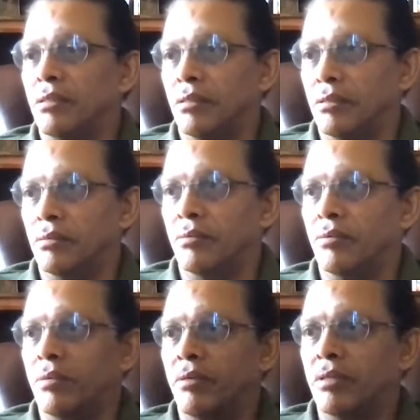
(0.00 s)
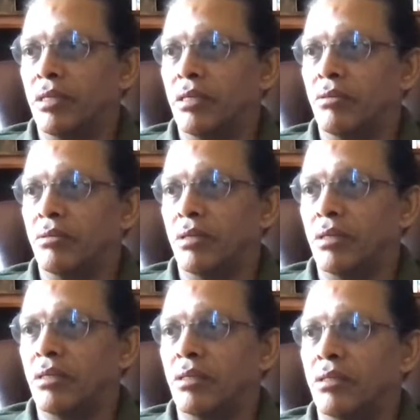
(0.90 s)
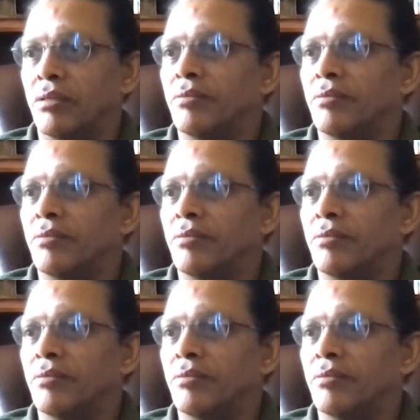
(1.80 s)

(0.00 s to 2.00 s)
Oh no, Rudraya,